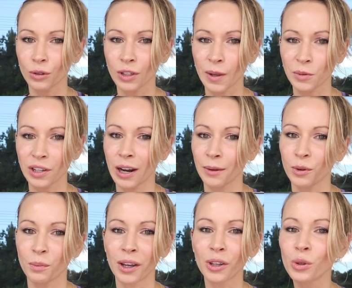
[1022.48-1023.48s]
to subscribe to
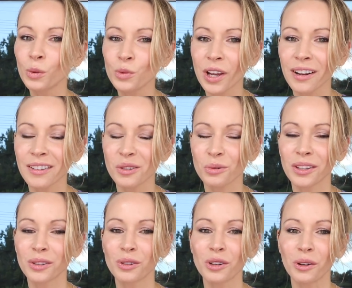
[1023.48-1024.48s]
my YouTube channel so
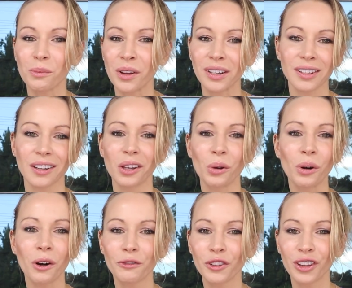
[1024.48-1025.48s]
that you don't miss any new
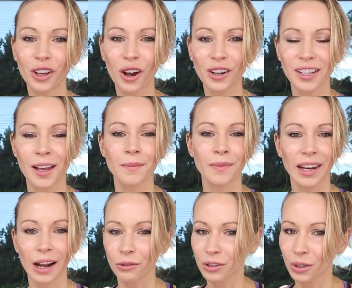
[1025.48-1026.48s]
coffee talks, and
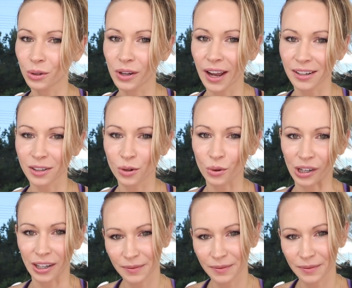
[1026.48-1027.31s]
I will see you guys soon.